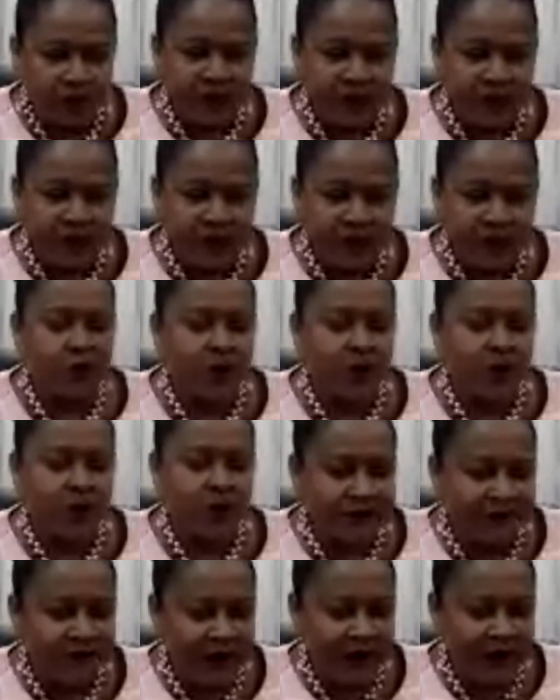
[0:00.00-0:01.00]
We have
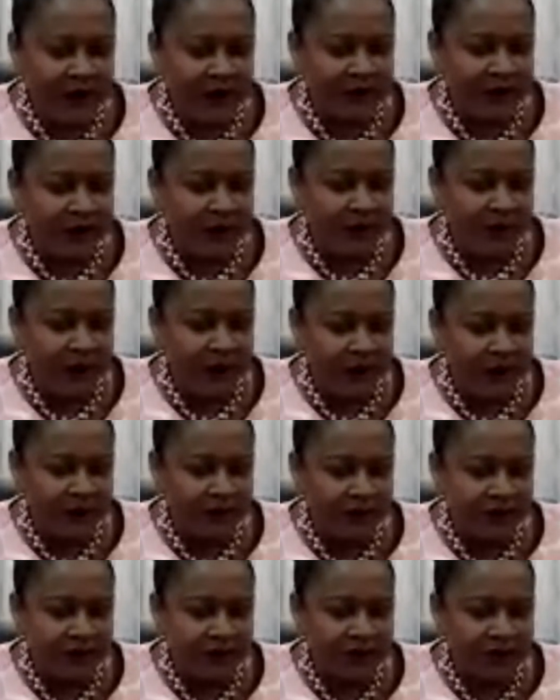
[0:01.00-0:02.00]
25
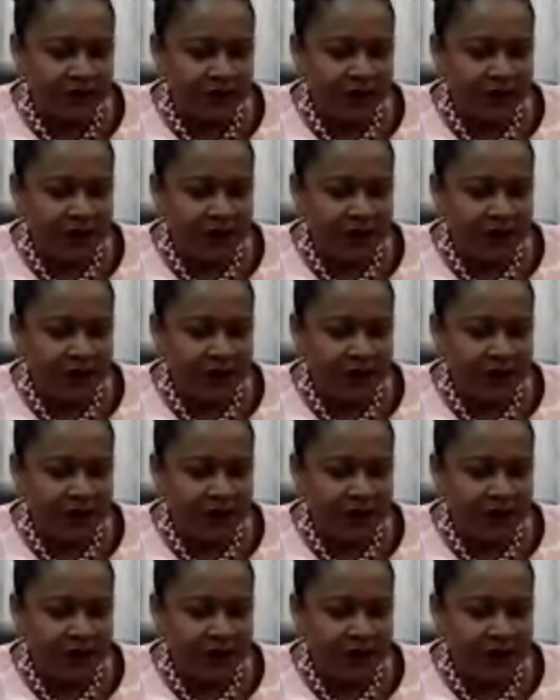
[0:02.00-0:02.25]
independent